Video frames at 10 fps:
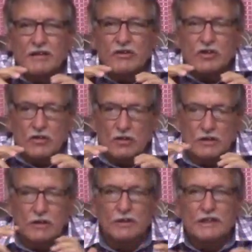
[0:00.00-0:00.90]
just
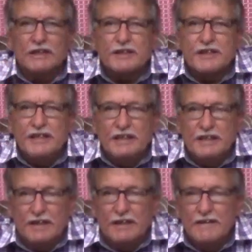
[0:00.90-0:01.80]
concluded a
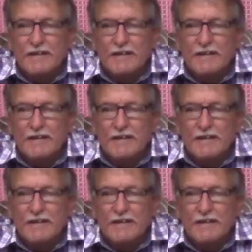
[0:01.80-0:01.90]
three-year